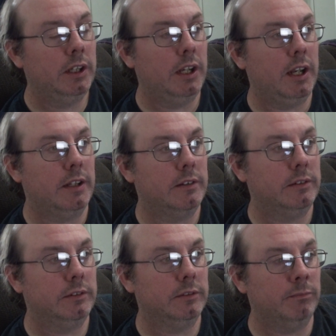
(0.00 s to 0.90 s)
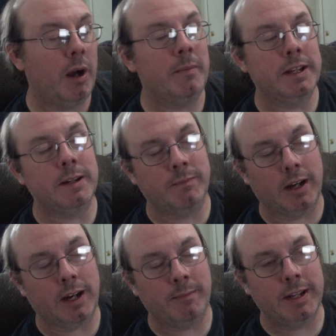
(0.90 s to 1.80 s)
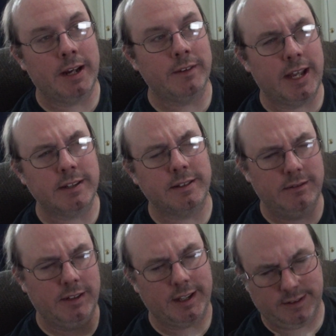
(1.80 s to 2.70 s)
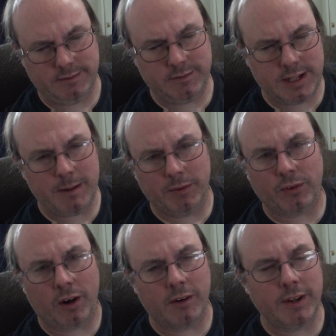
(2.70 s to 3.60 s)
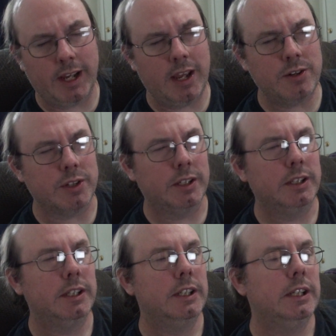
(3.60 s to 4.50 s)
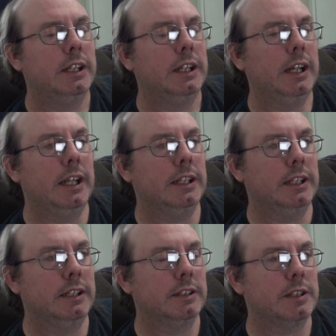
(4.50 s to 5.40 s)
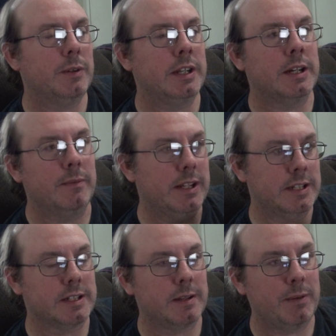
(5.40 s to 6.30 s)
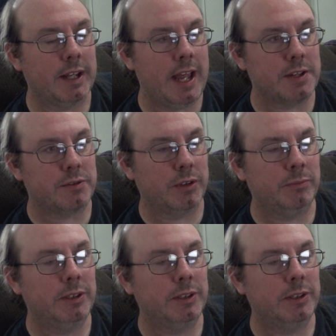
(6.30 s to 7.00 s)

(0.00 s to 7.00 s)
Uh, Mom ended up not coming down that uh, day before our vacation, and uh, so he ended up getting to sleep in the guest room.